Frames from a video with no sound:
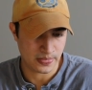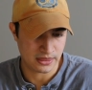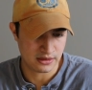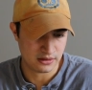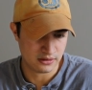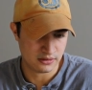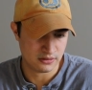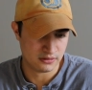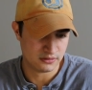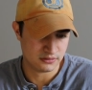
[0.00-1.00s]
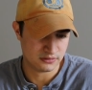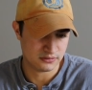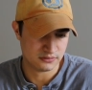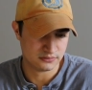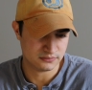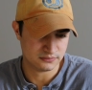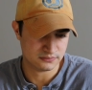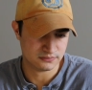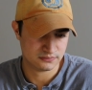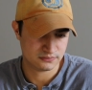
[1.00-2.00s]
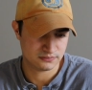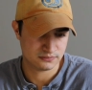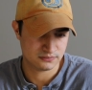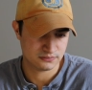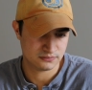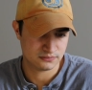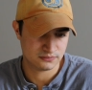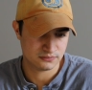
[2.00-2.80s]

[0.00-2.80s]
[no speech]